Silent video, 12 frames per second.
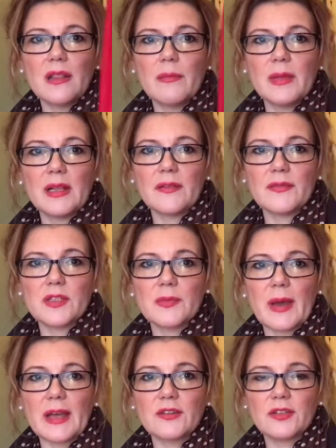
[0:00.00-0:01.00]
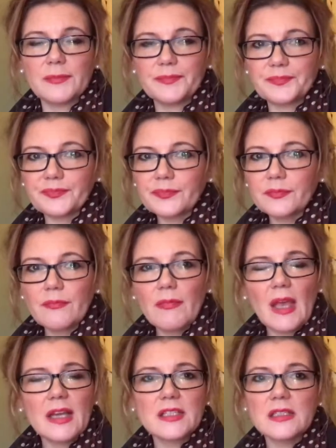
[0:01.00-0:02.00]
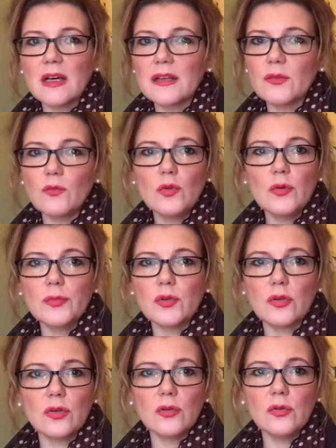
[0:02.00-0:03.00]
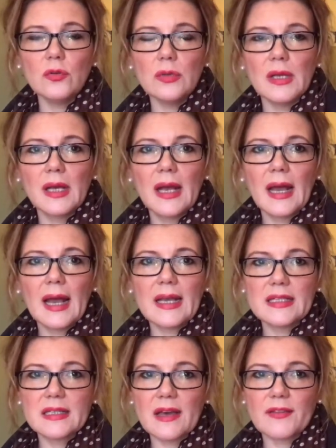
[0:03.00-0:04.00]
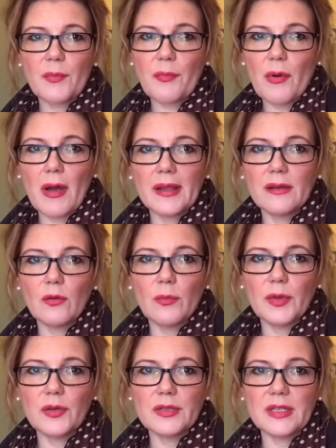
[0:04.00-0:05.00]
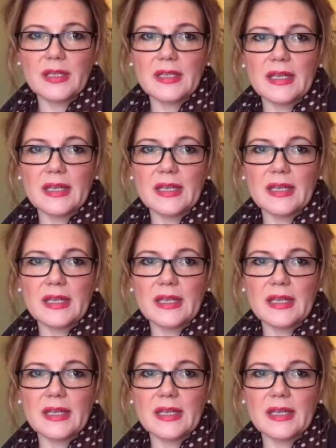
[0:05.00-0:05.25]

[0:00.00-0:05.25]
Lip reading: in the middle of the spectrum. It's neither warm nor cool, it's neither bright nor muted.